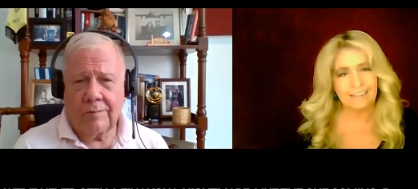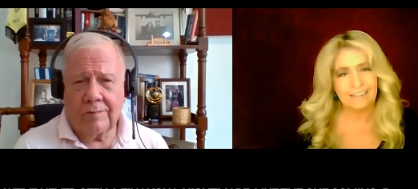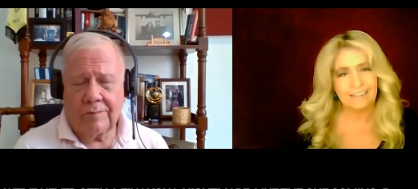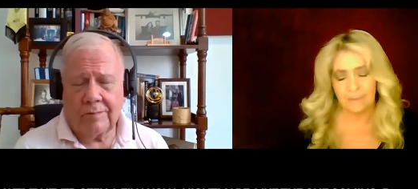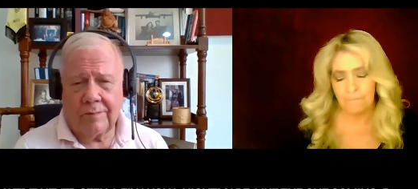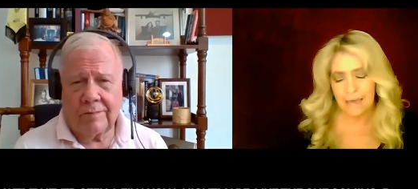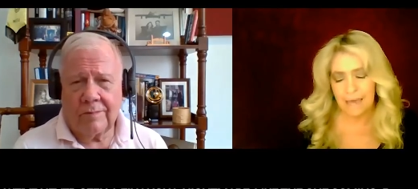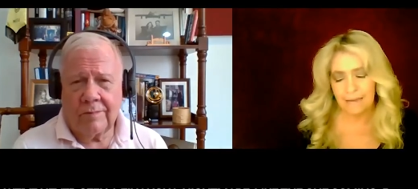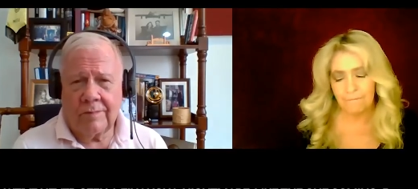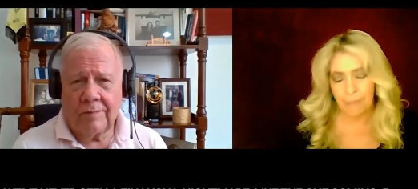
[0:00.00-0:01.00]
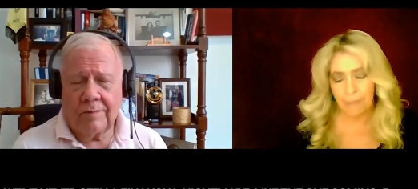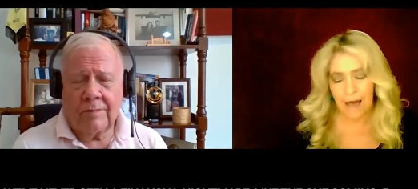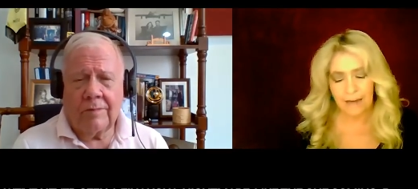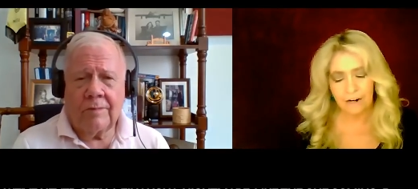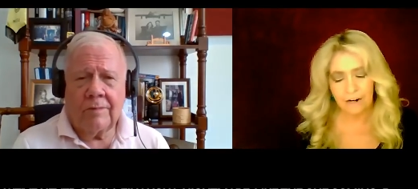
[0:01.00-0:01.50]
Speaker 1: that the main
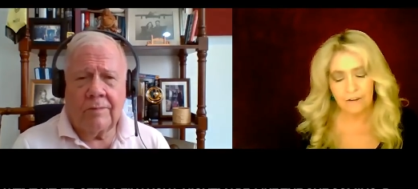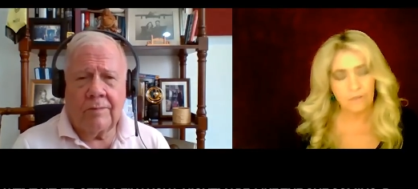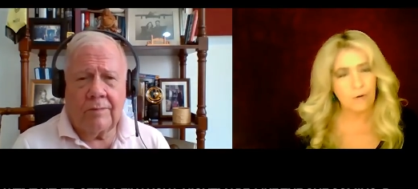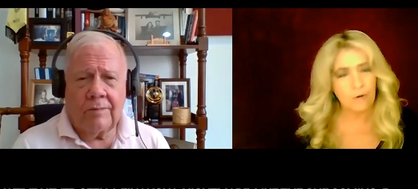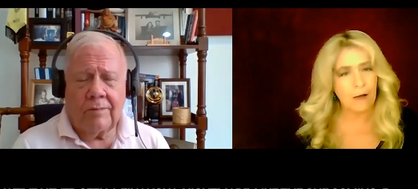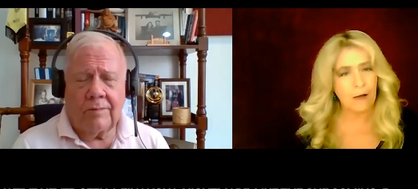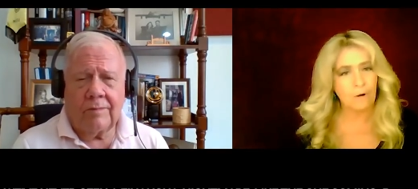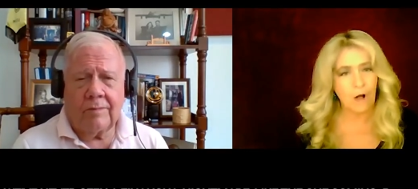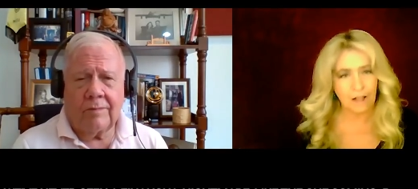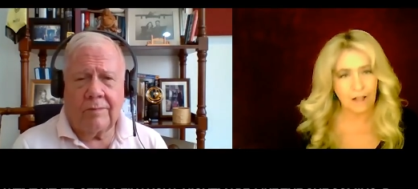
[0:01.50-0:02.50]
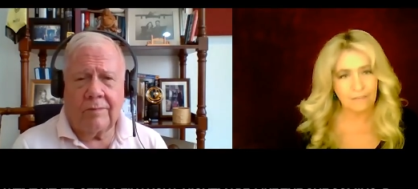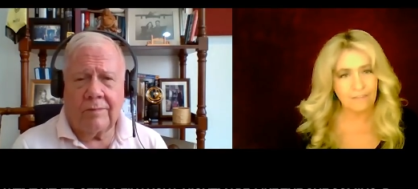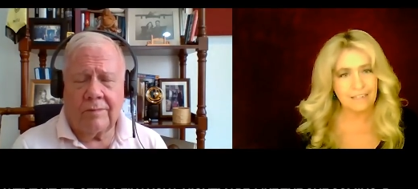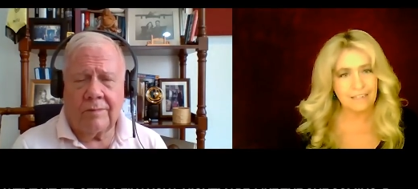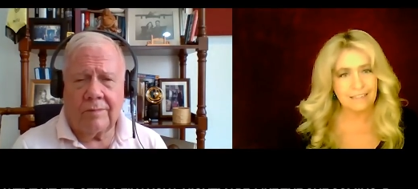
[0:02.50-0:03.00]
buyer throughout all of
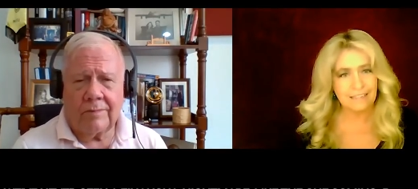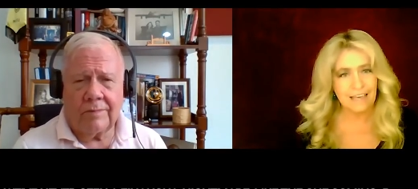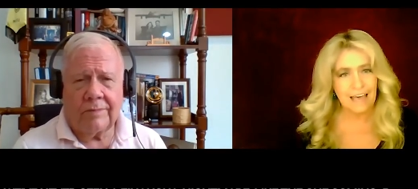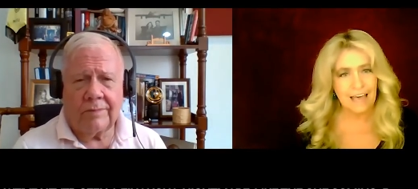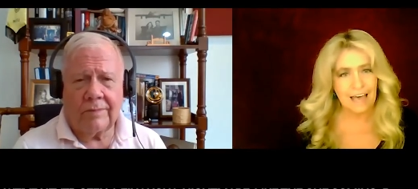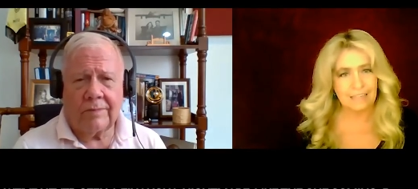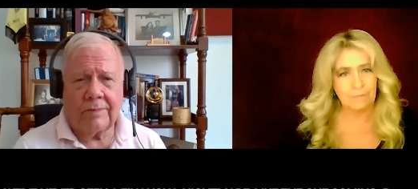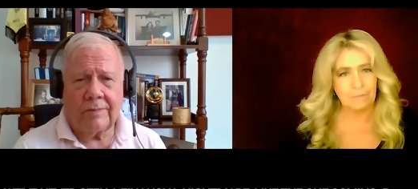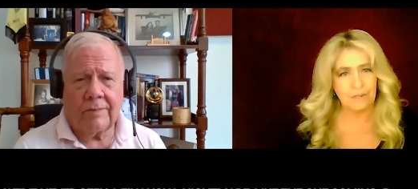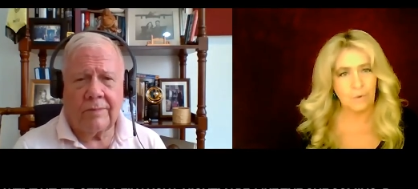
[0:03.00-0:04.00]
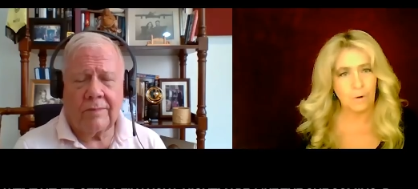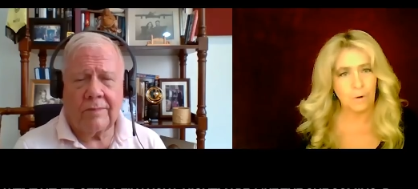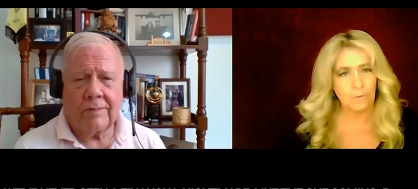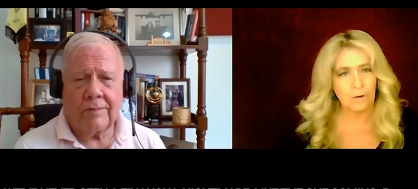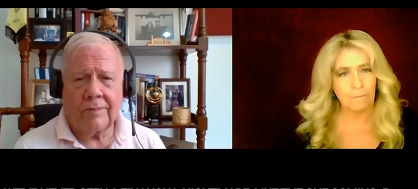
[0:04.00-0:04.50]
this has been
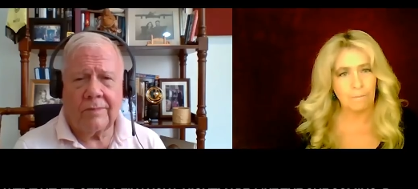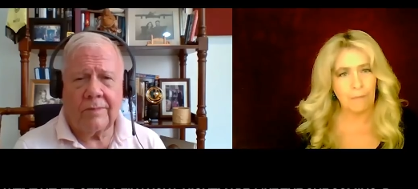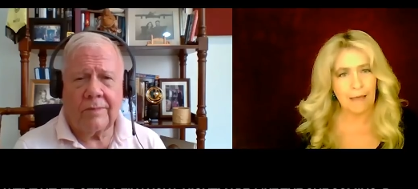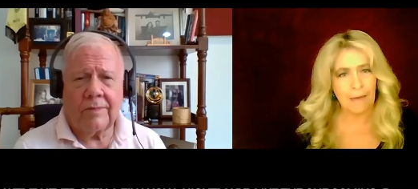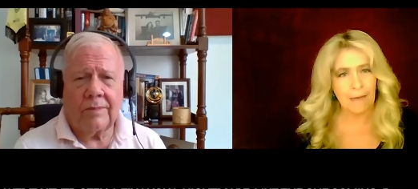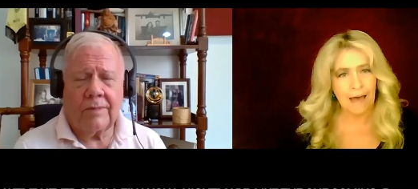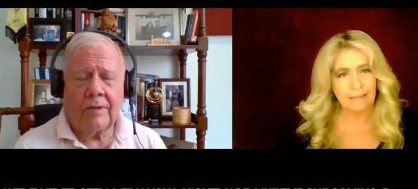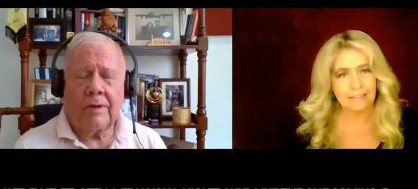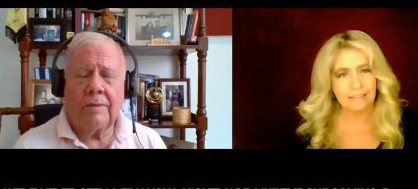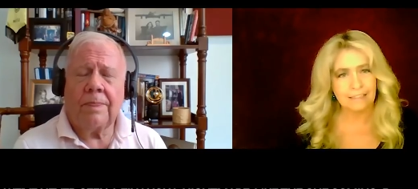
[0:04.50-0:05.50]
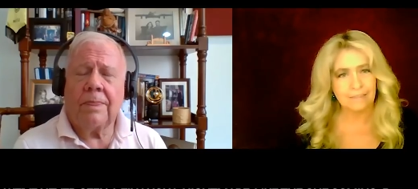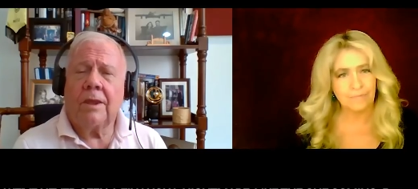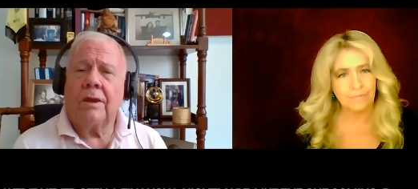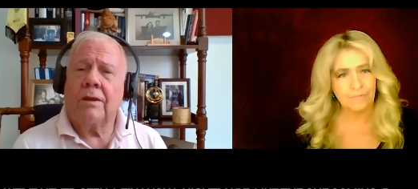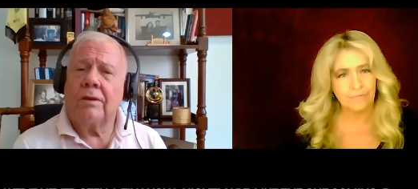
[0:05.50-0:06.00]
corporate buybacks?
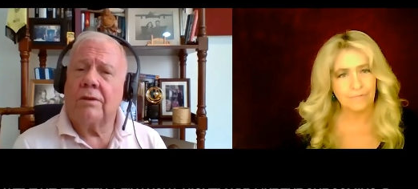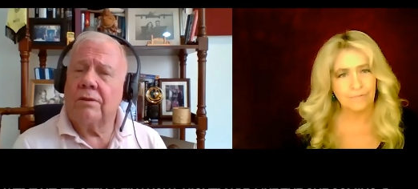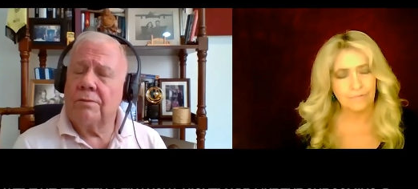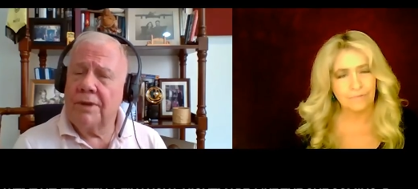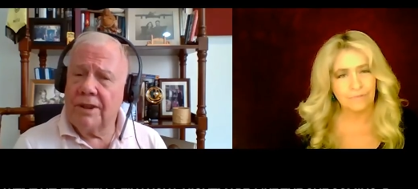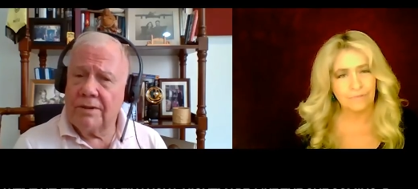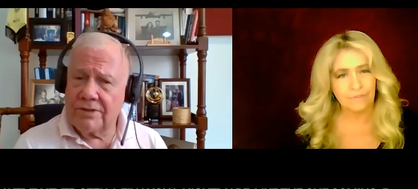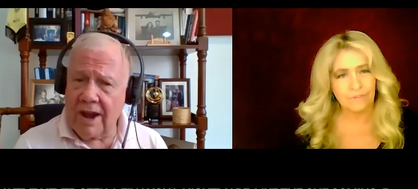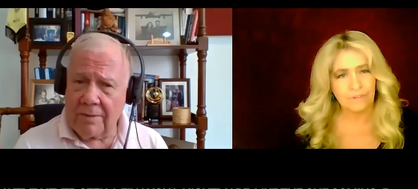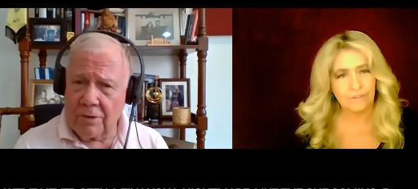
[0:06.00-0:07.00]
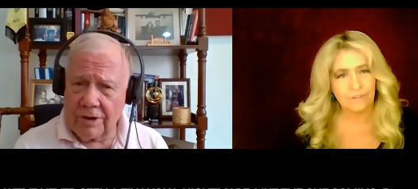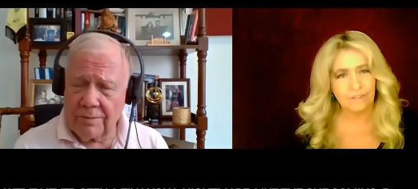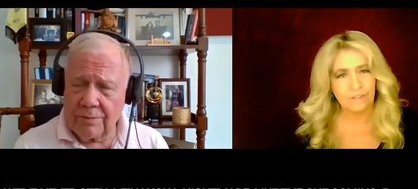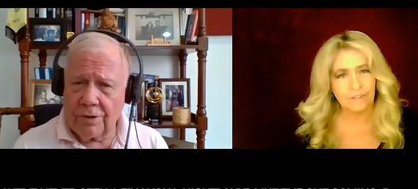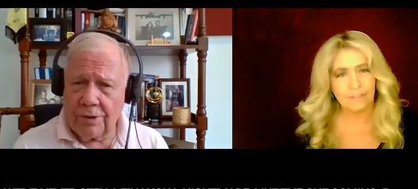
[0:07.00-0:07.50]
Speaker 2: You mean the stock
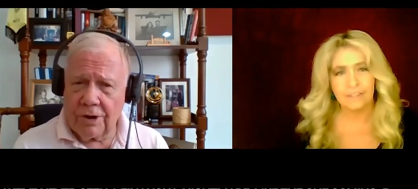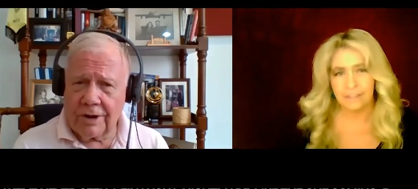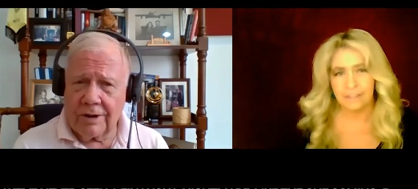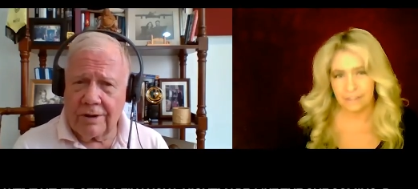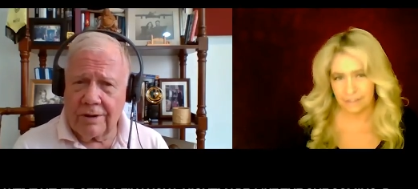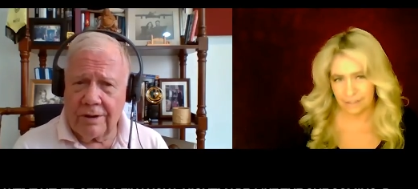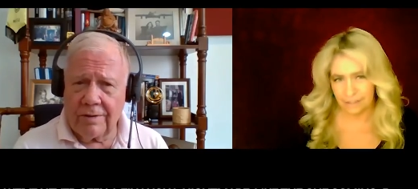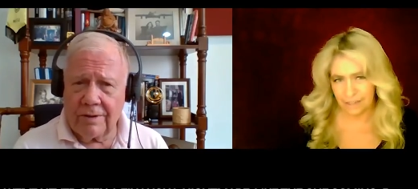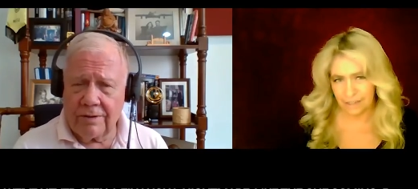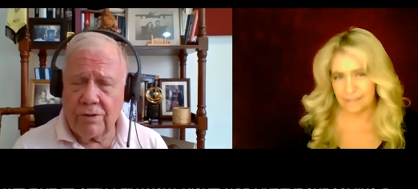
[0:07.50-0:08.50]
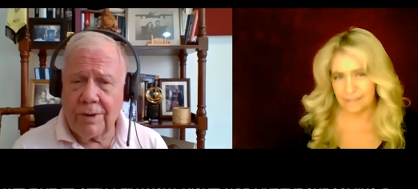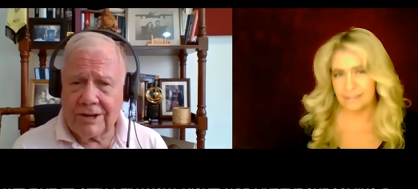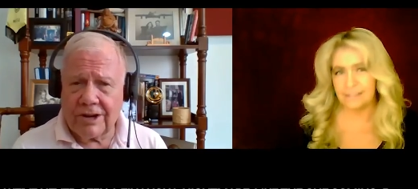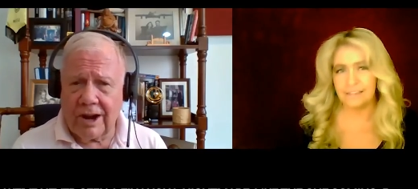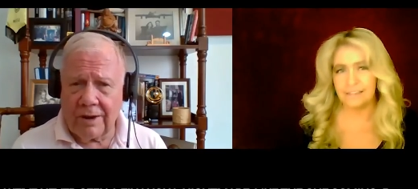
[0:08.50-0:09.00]
market bull market, the
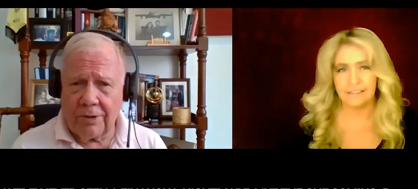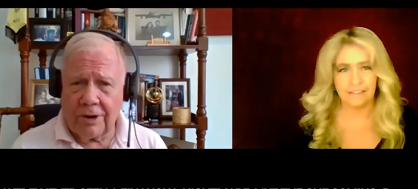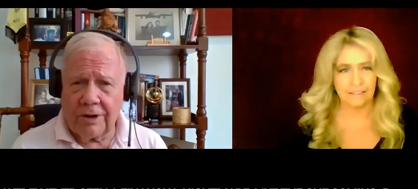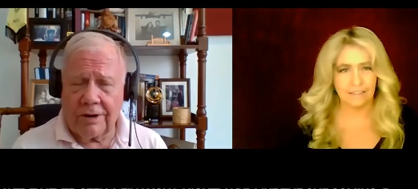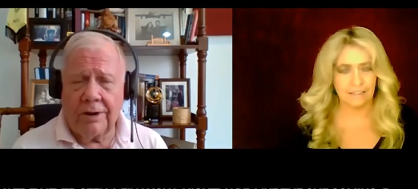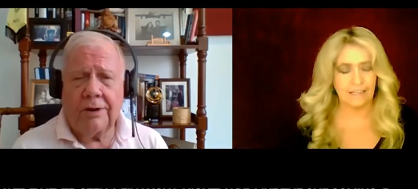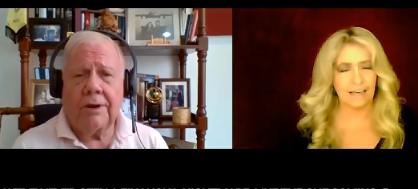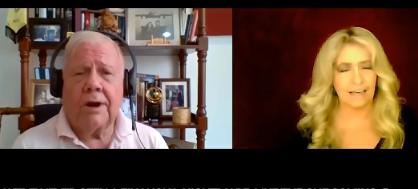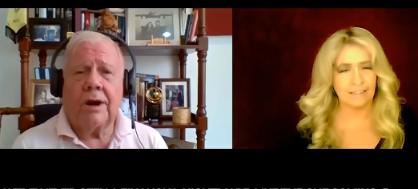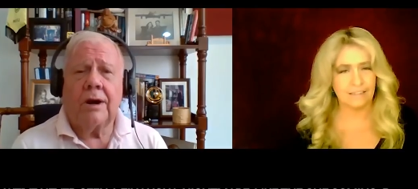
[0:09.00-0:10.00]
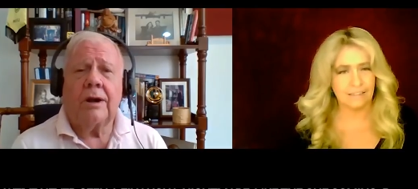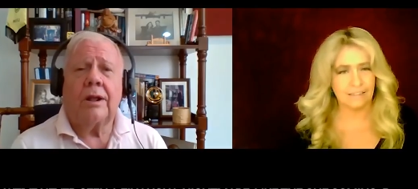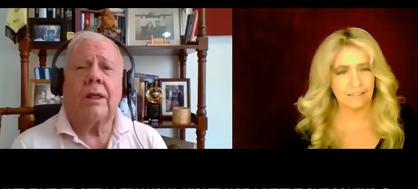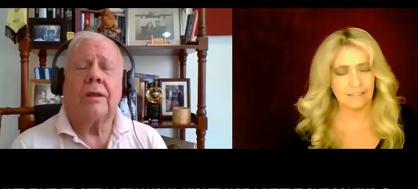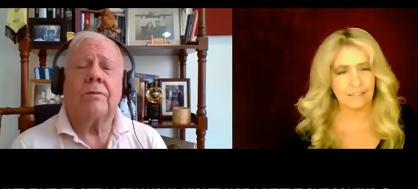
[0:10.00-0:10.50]
U.S. stock market? Yes.
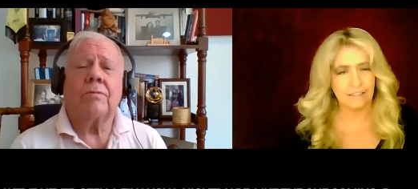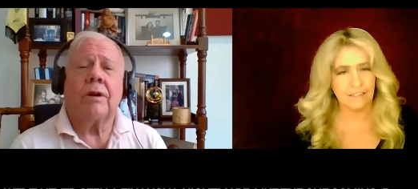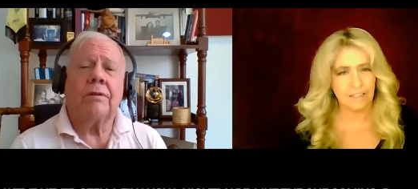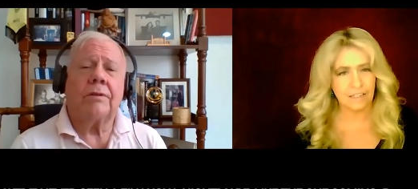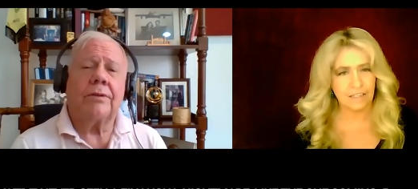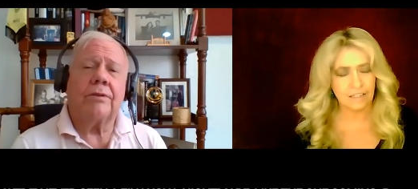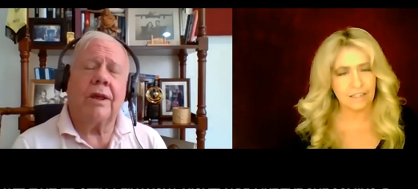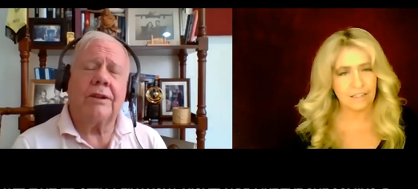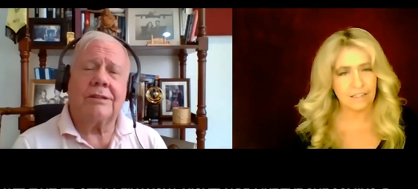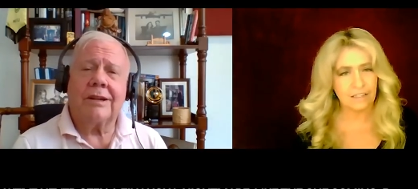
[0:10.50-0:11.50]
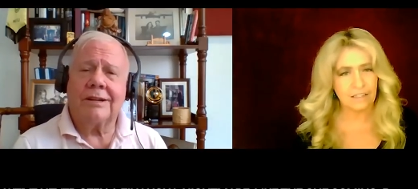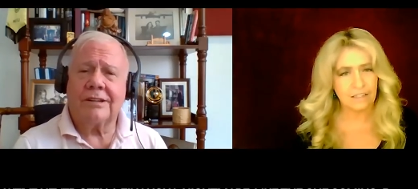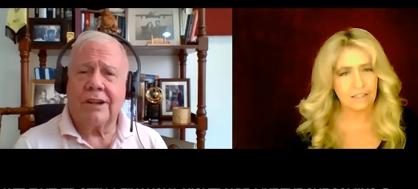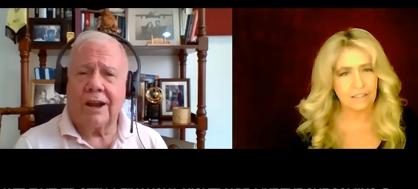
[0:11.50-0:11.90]
Uh, well, the United States stock